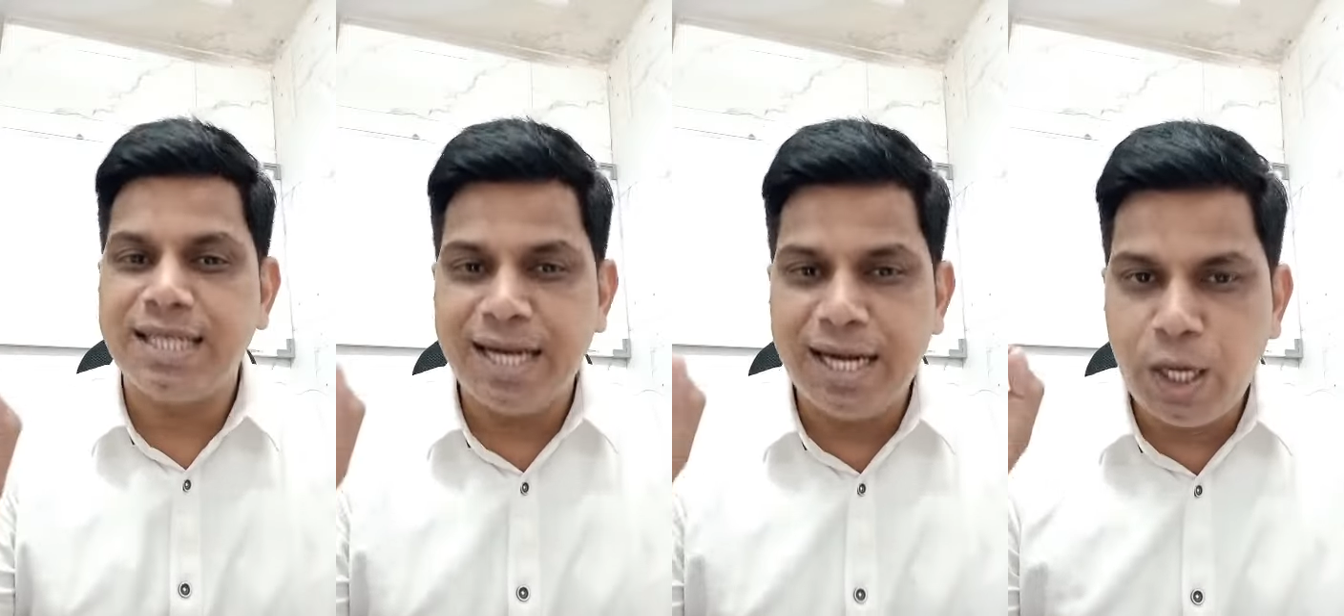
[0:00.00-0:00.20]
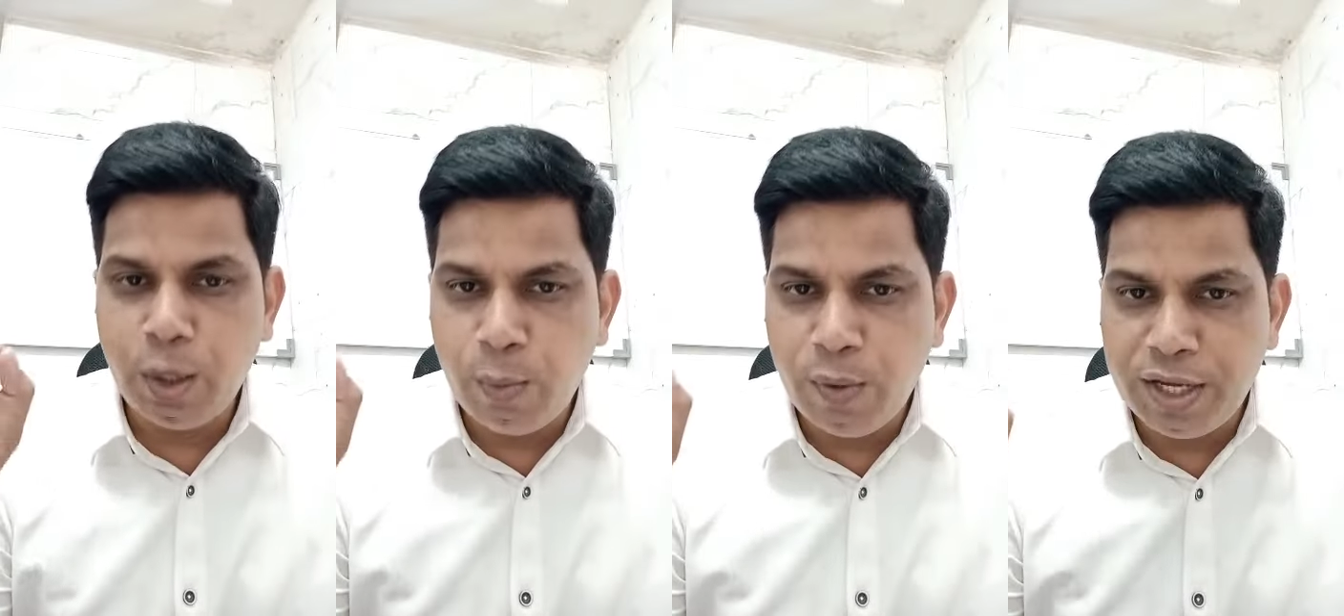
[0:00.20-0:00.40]

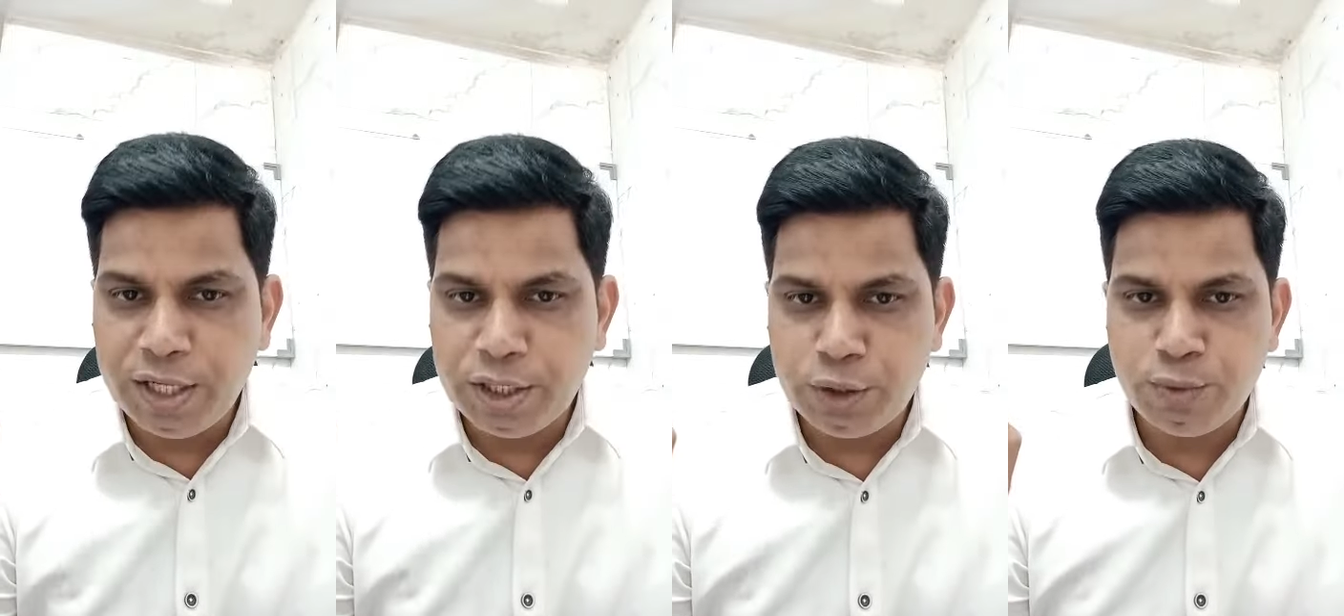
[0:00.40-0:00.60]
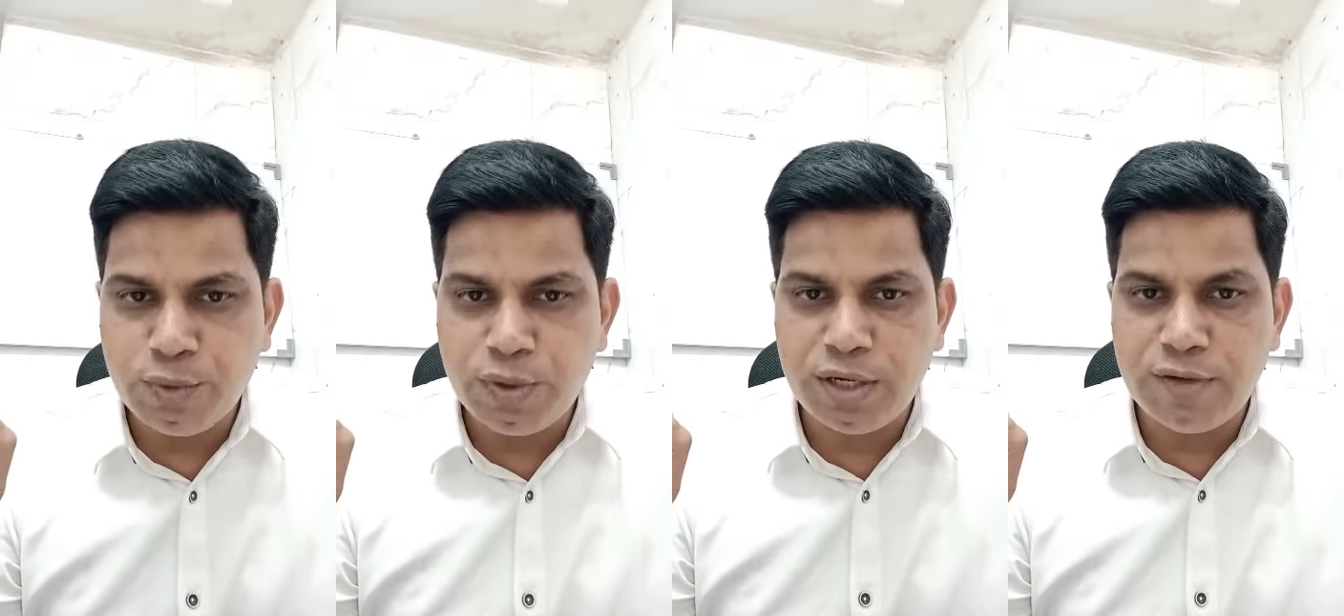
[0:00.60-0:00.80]

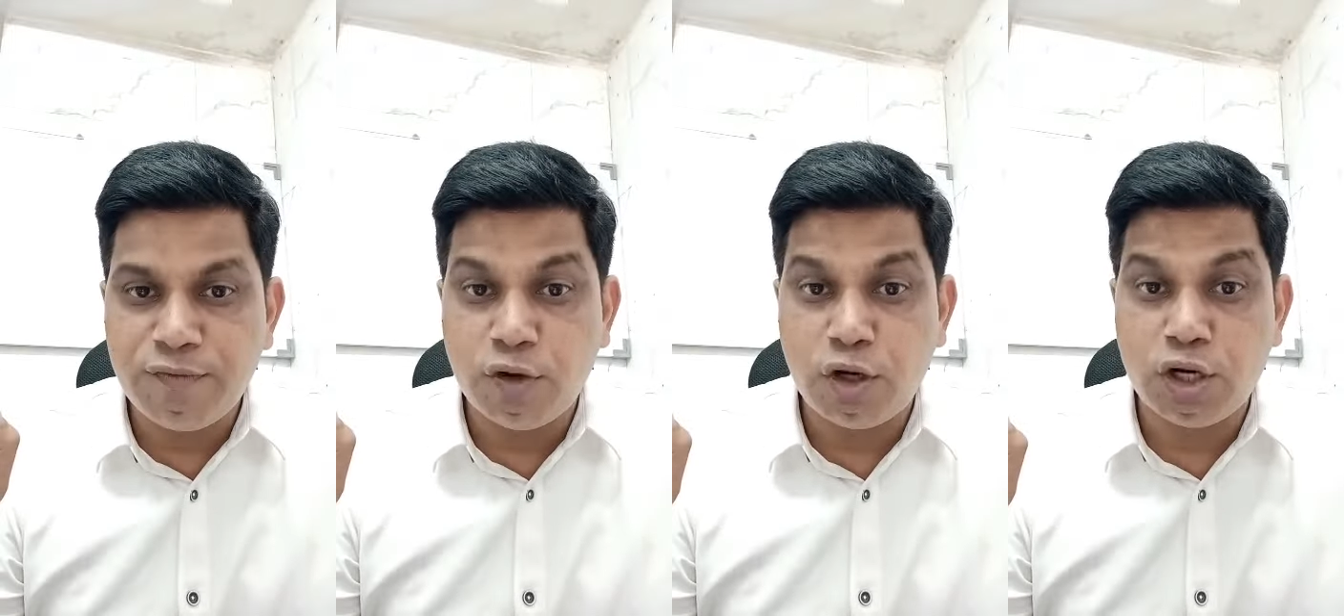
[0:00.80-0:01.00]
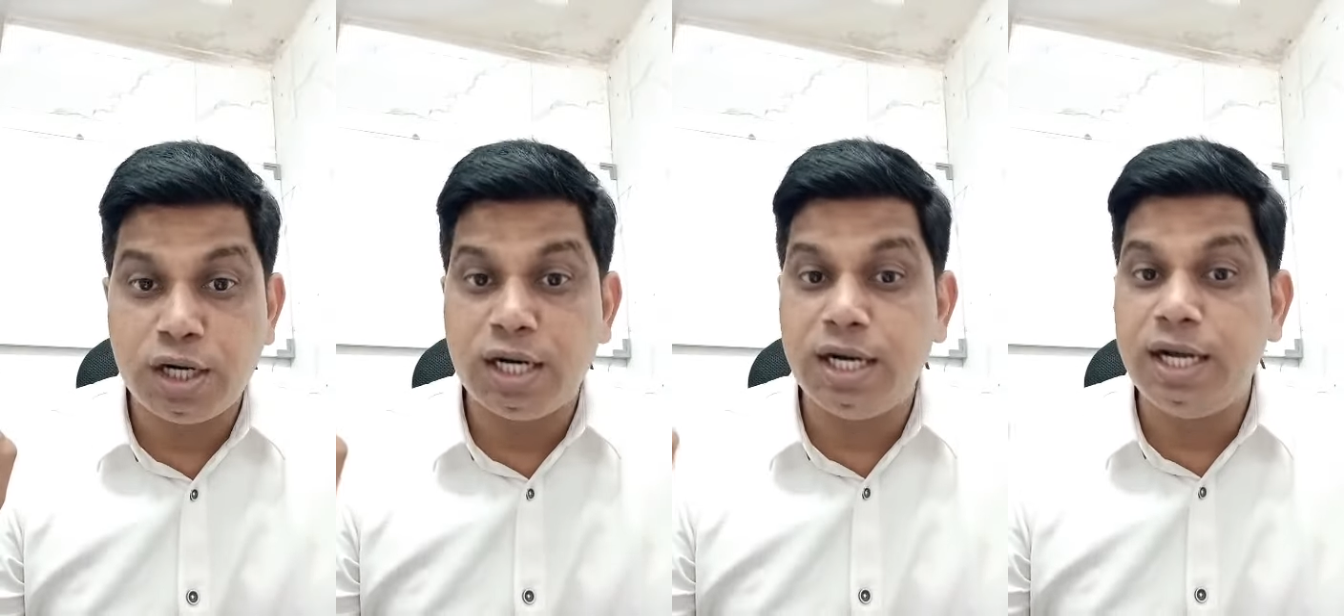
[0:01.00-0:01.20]
individual
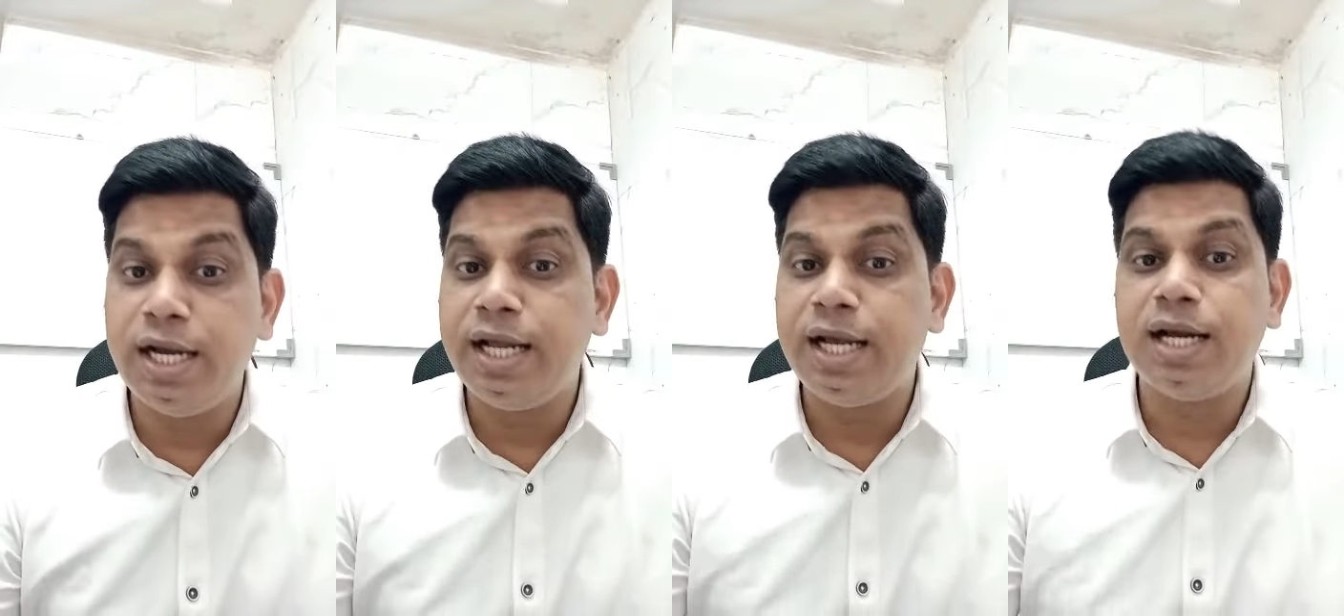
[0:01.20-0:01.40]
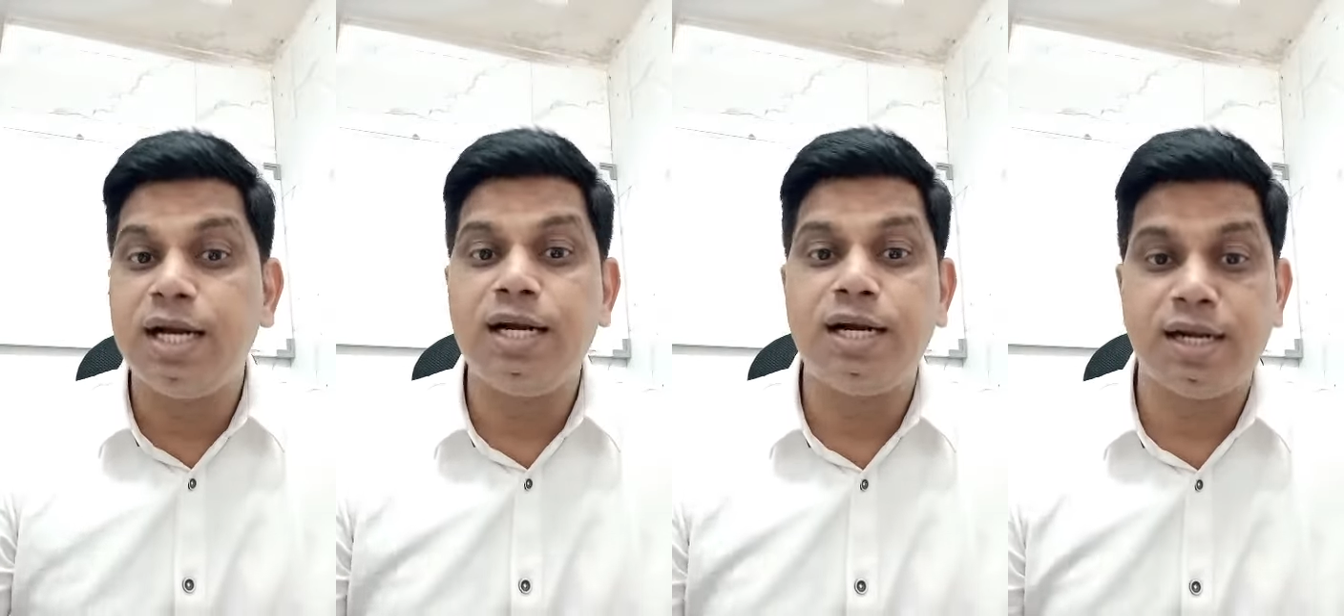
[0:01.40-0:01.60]
for
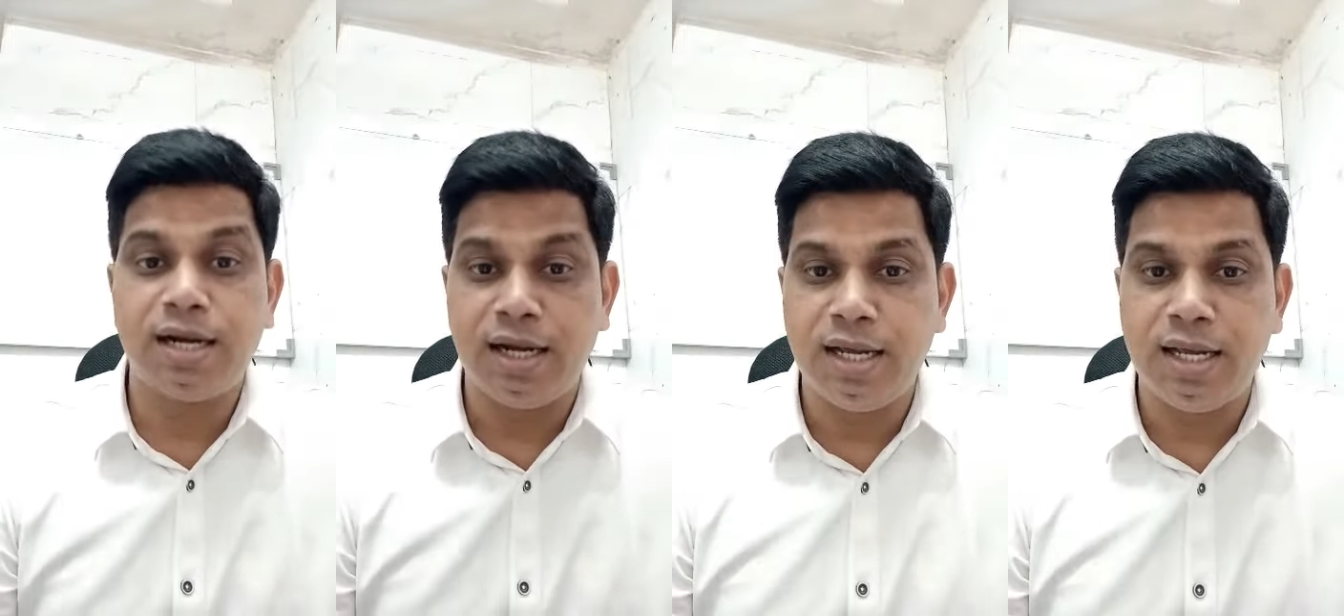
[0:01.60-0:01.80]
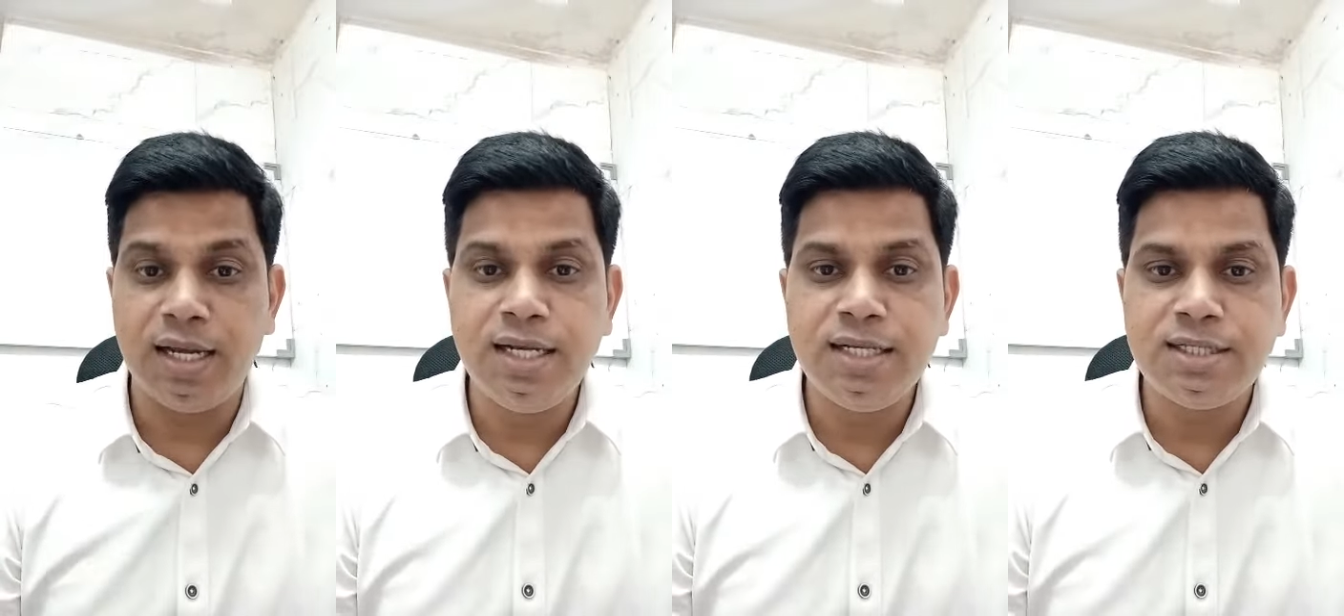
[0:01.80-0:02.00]
clinical
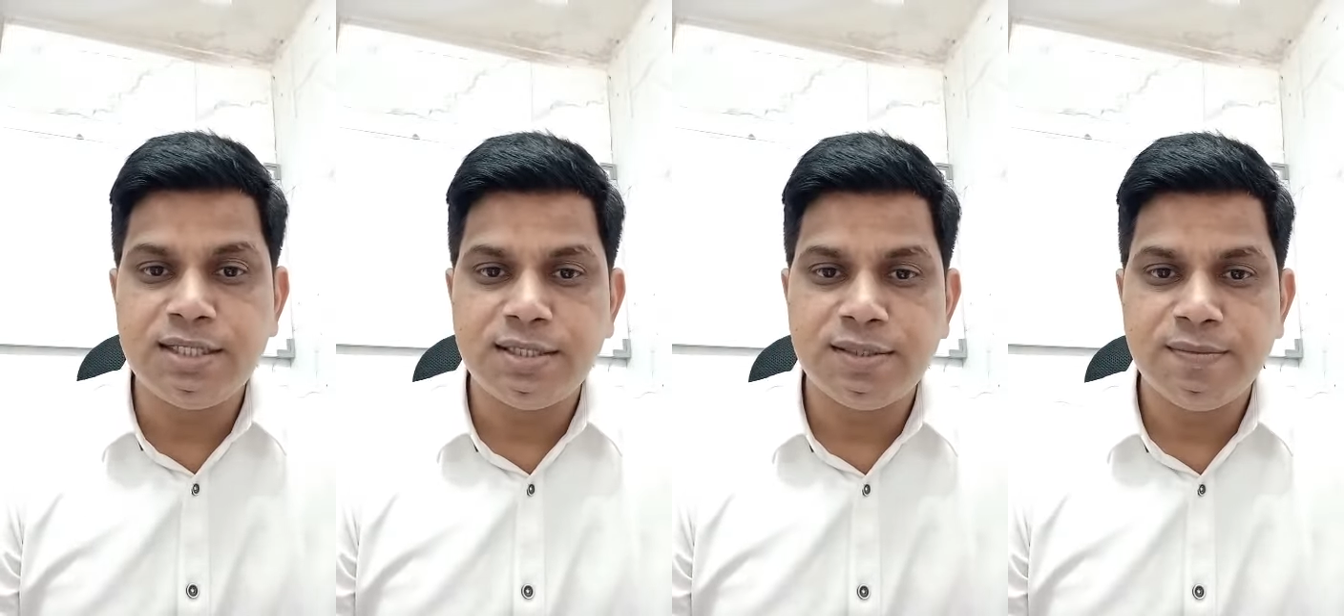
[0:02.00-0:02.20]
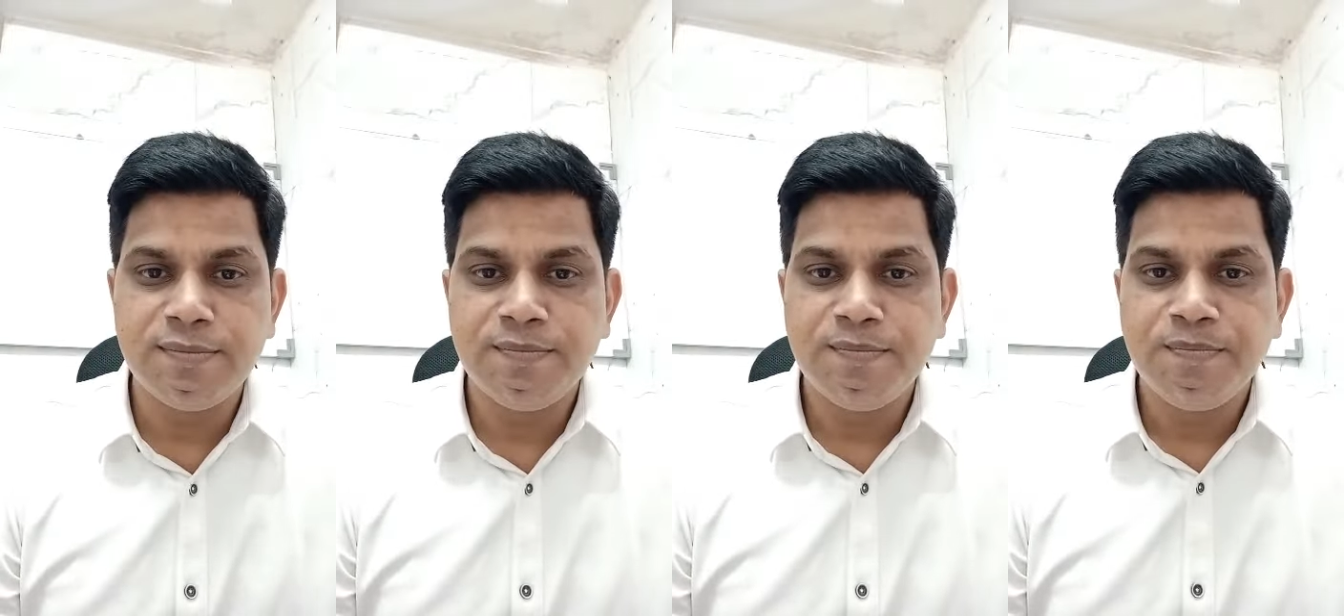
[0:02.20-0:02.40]

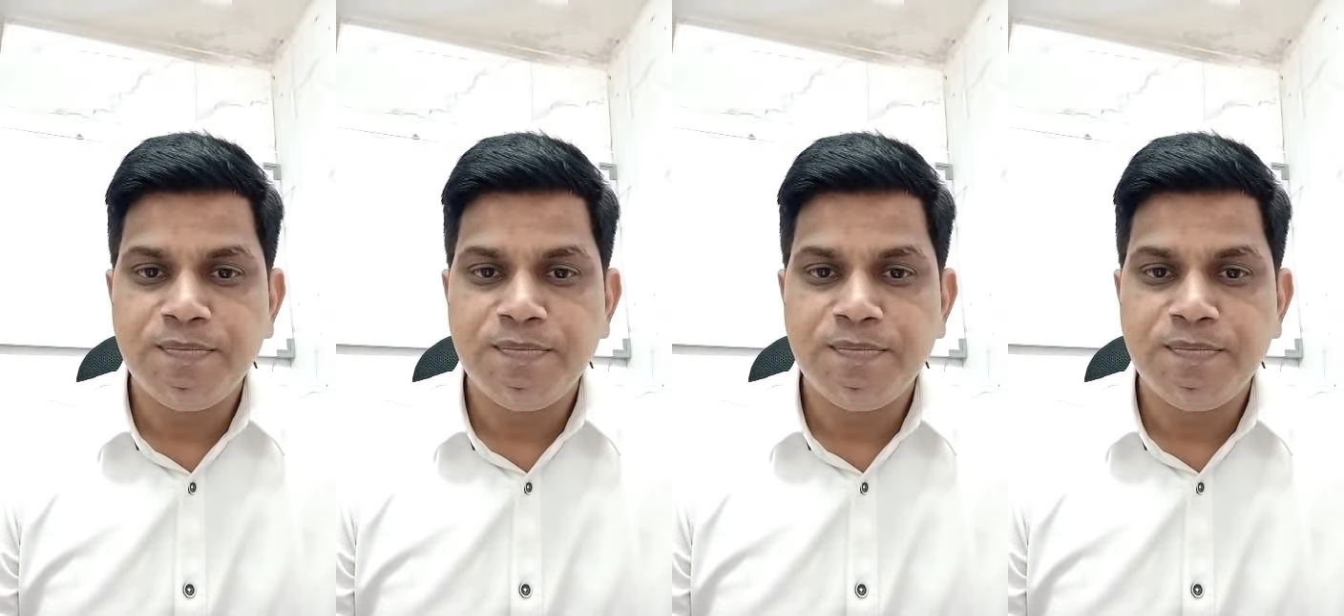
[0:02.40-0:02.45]
trials.